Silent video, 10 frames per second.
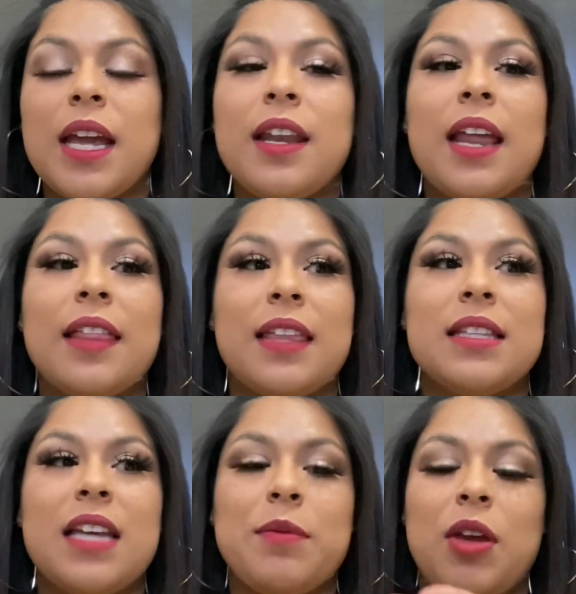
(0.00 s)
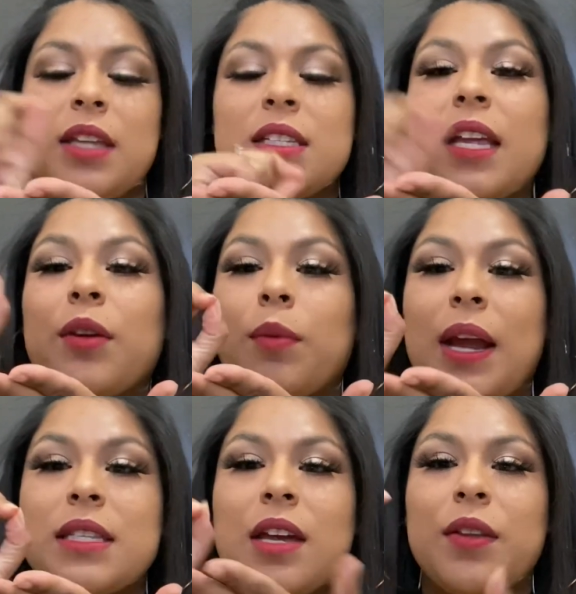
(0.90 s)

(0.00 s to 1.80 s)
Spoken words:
And at that time you had to like write down,